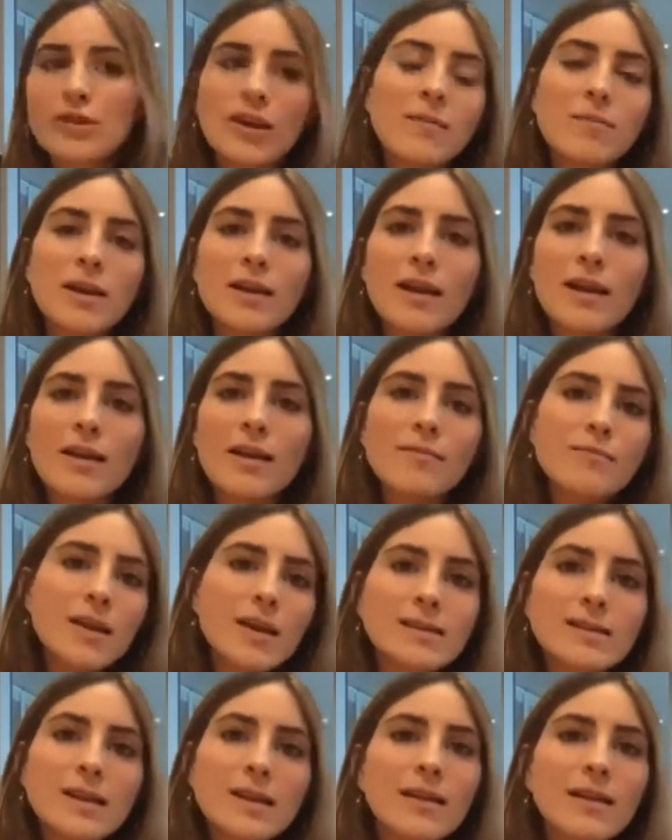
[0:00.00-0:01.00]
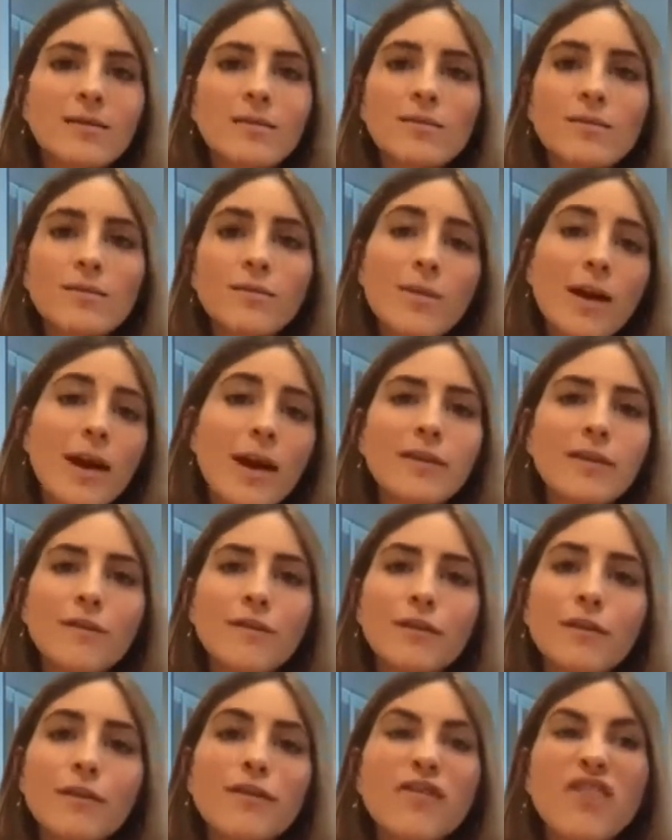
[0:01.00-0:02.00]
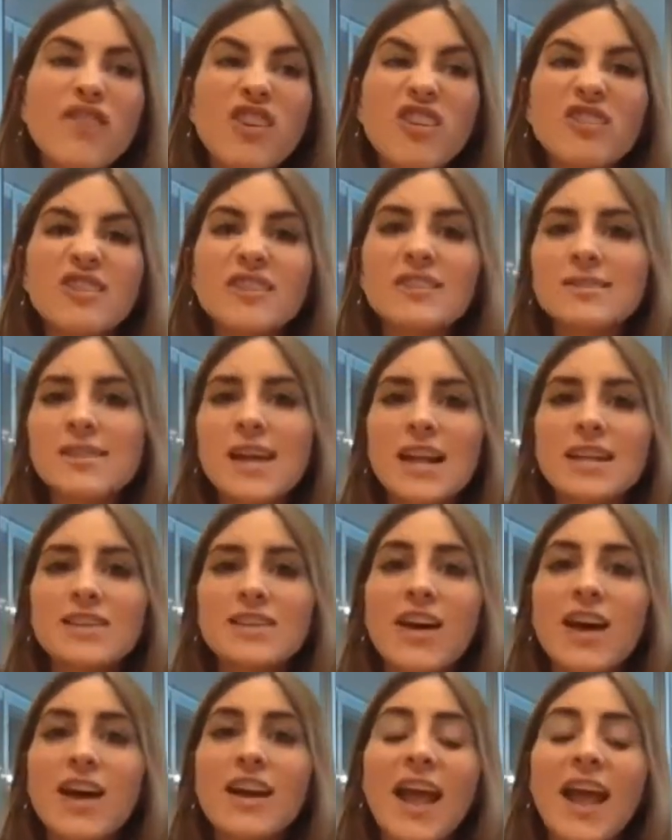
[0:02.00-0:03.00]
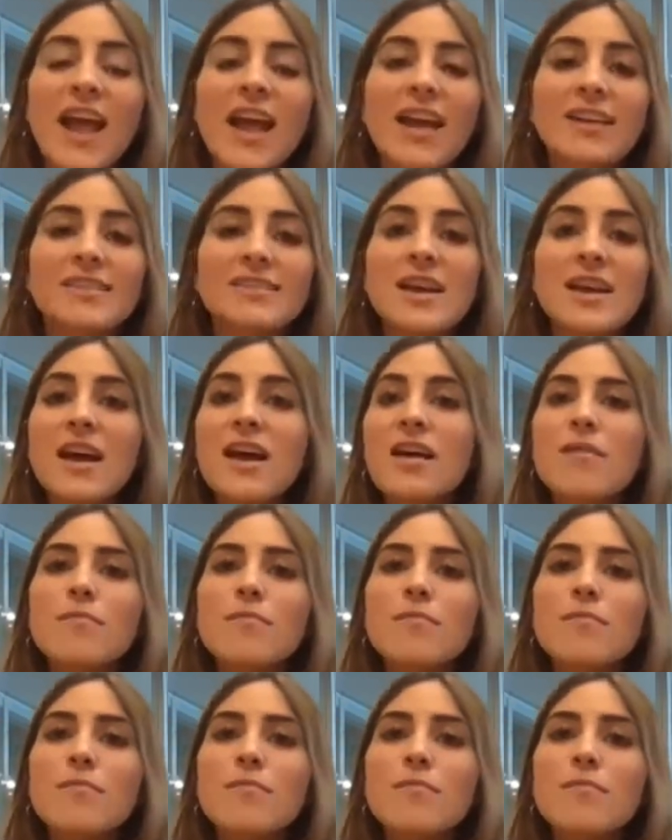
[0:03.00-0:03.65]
going to be an amazing way to feel full and satisfied,